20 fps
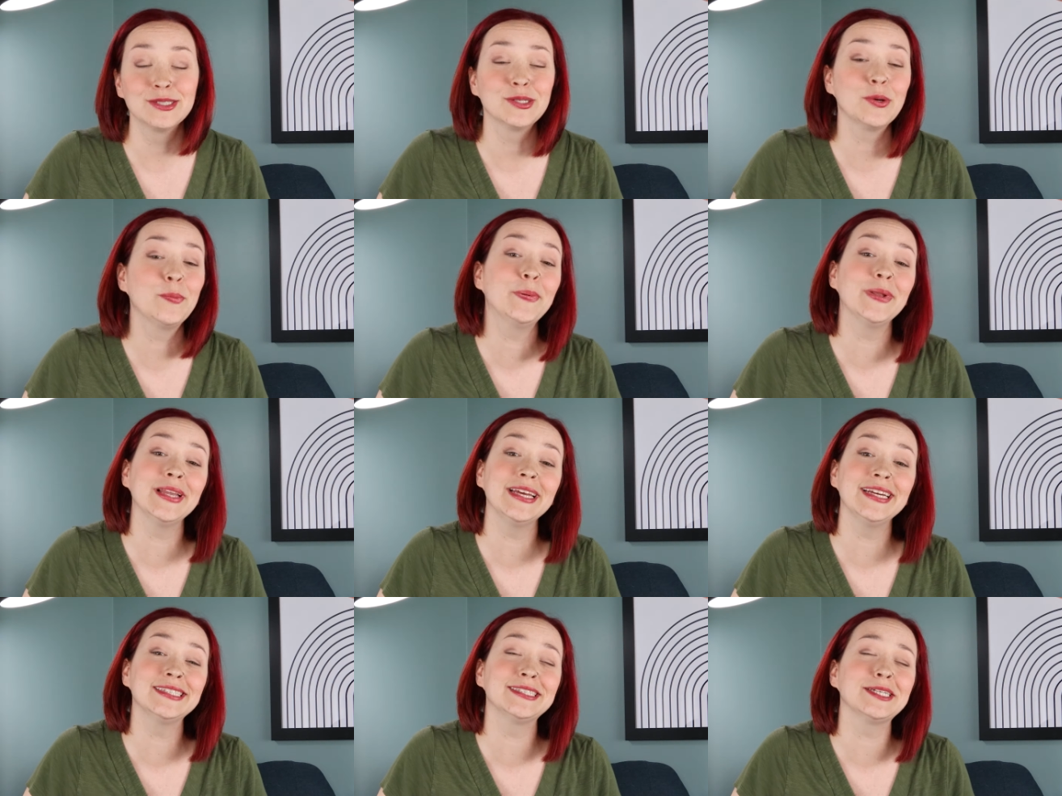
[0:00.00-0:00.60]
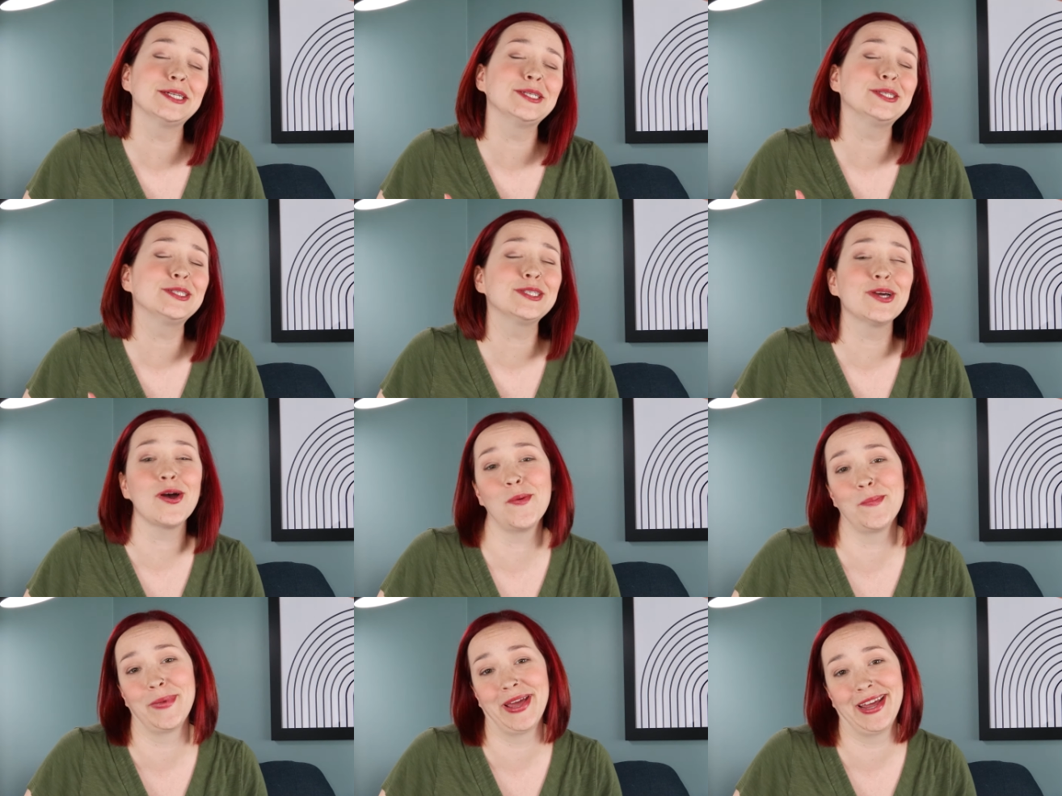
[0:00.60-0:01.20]
So please
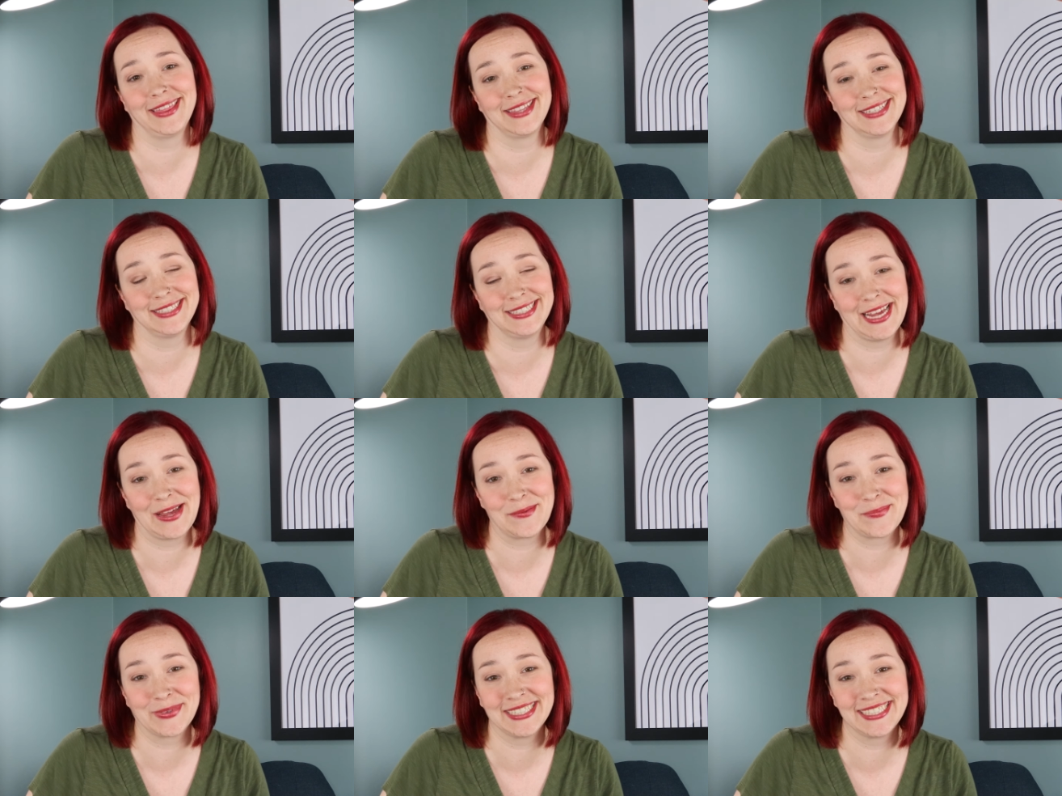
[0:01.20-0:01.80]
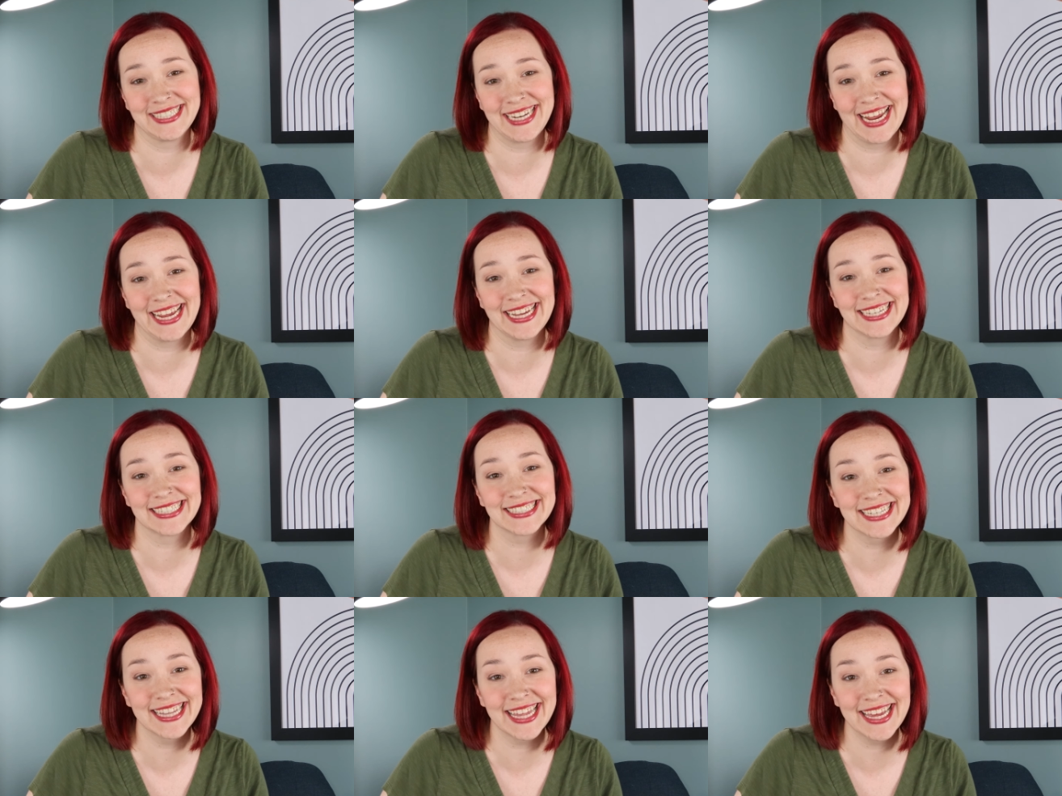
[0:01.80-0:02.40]
don't make the same mistake as